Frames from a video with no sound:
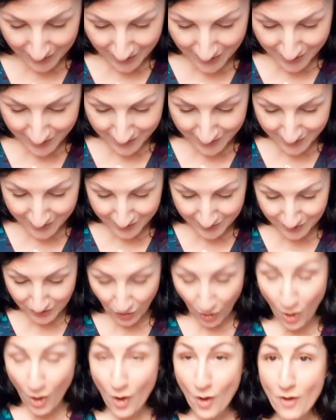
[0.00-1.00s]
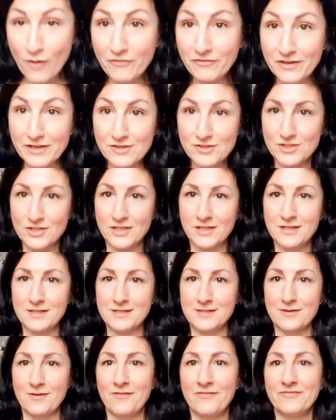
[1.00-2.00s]
and a half
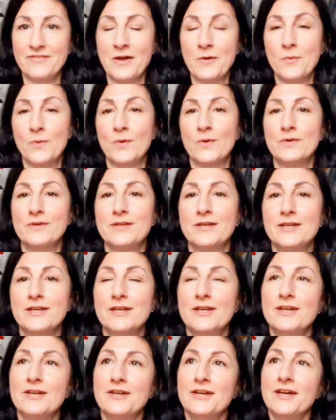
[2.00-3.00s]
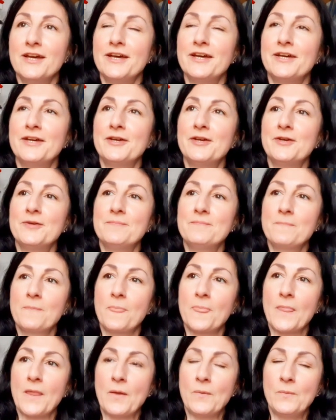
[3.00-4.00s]
inches off that one,
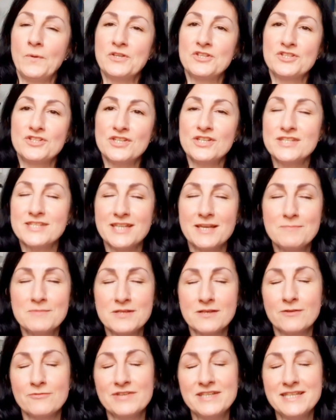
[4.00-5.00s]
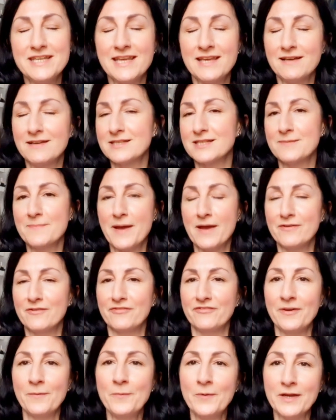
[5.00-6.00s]
um, which just seems a ridiculous amount of
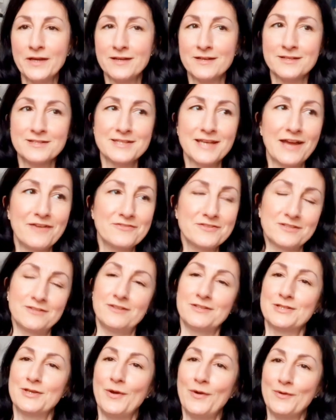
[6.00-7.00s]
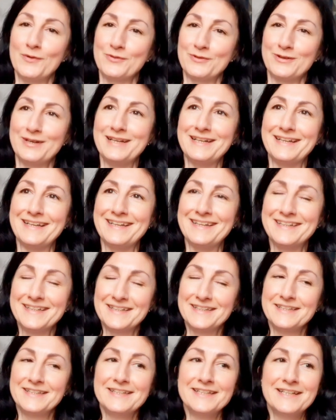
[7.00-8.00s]
fabric to have to cut off really.
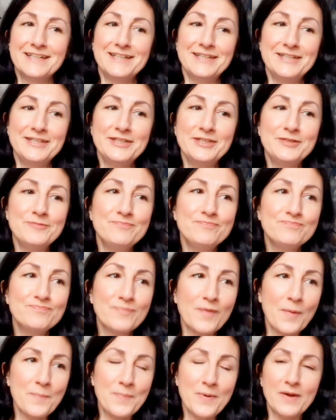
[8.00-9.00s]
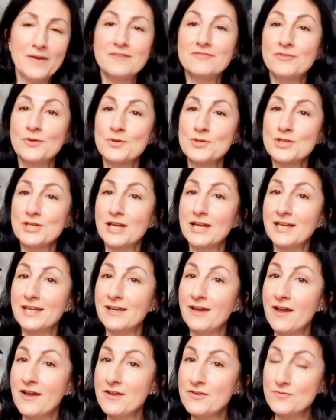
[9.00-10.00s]
Um, but fortunately,
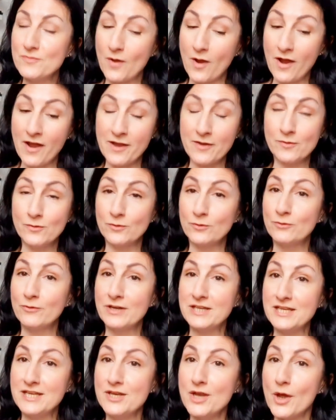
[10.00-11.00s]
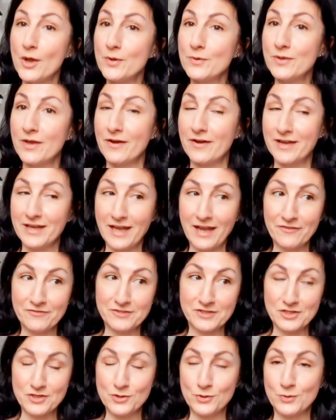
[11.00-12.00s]
I, I already know that I have
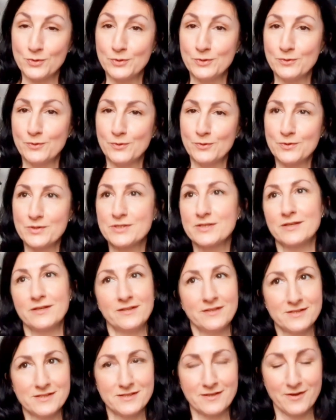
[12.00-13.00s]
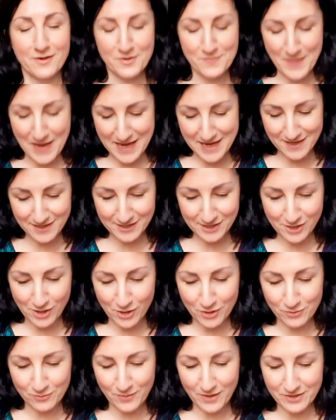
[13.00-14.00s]
to shorten all the skirts that I make,
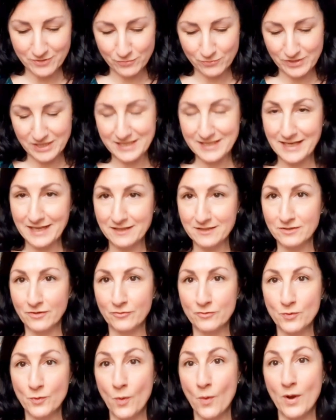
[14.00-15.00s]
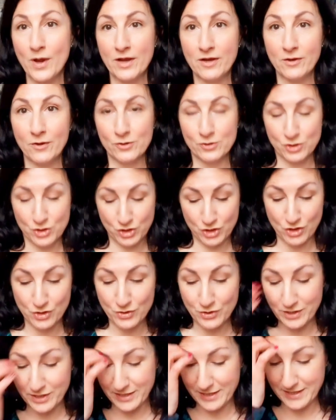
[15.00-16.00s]
so I'd already taken off quite a large
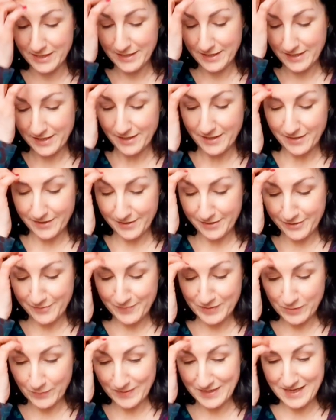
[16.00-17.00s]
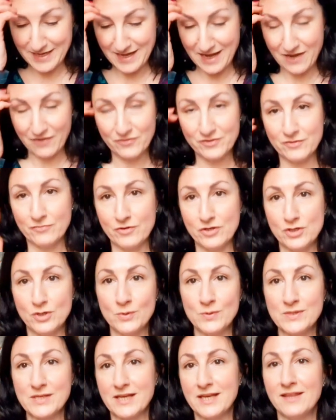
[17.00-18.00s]
chunk um, so we didn't have to
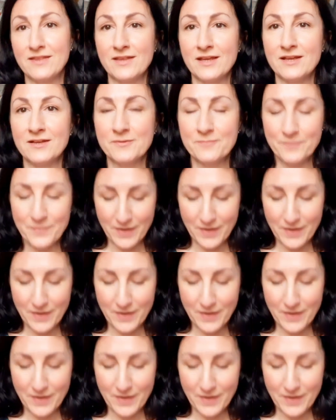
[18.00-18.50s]
reduce anything.